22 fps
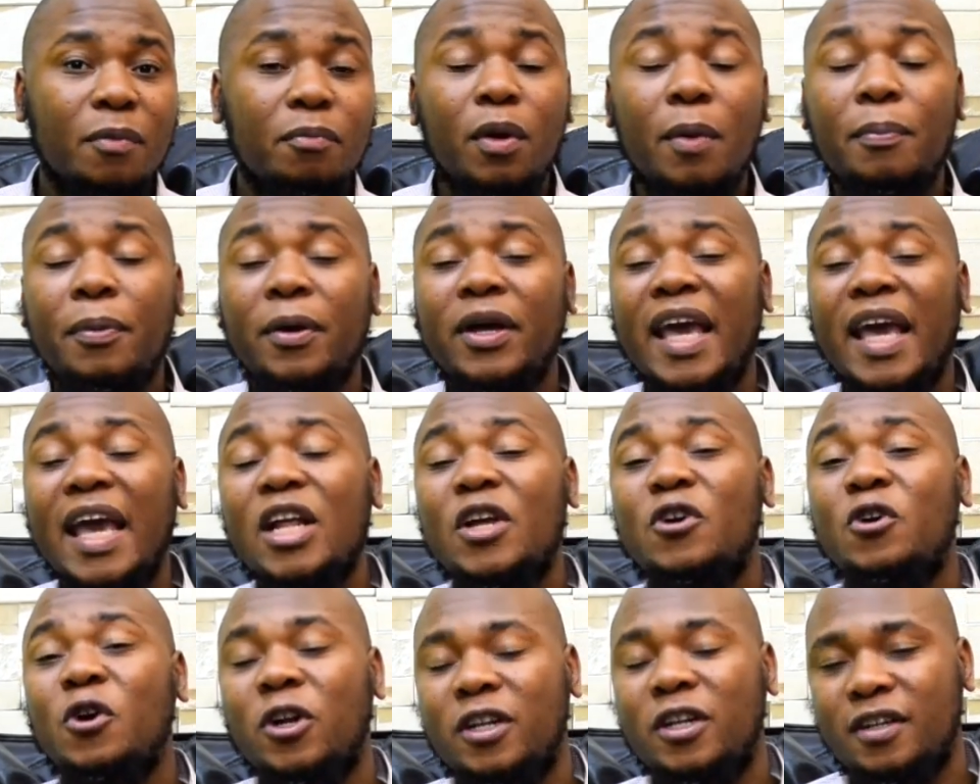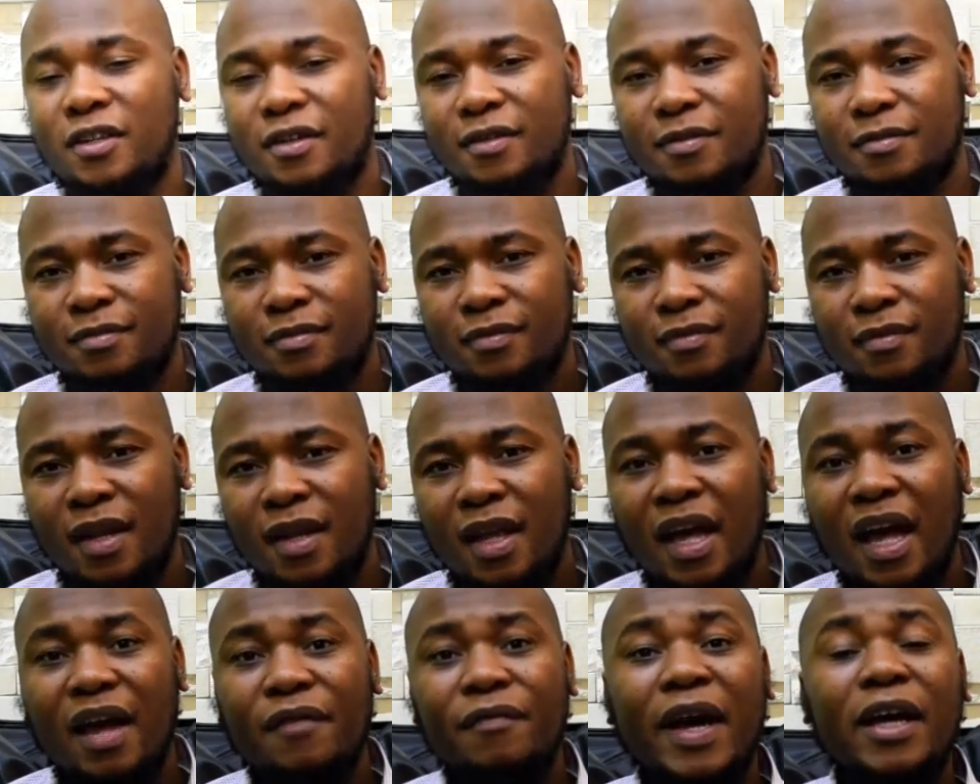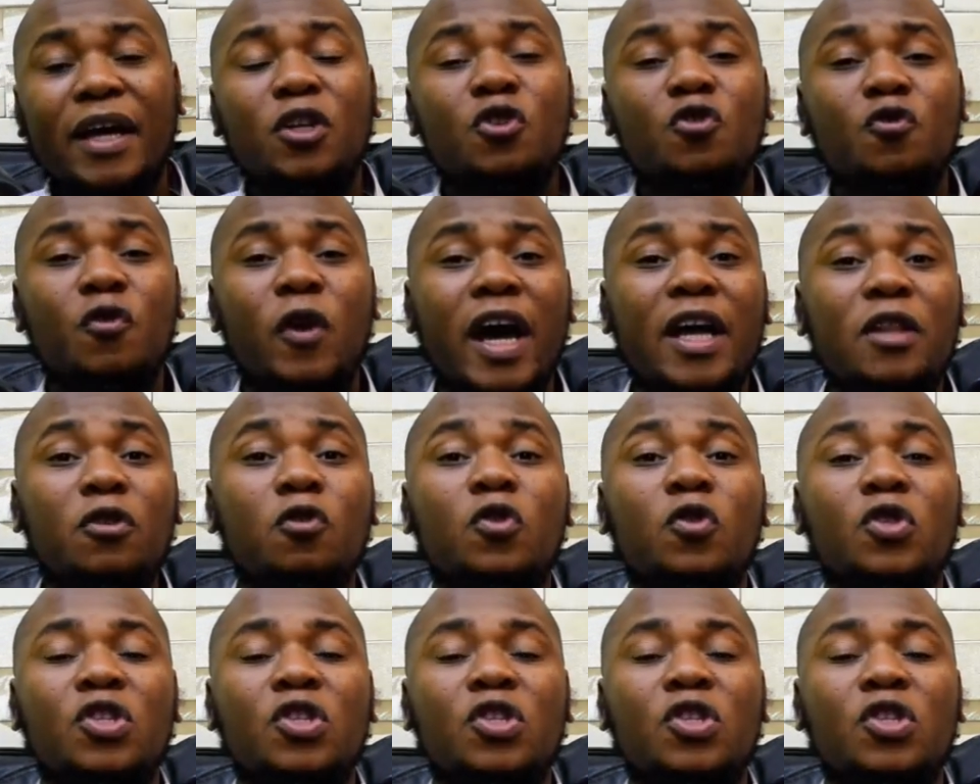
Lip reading: propagate good? Have I tried to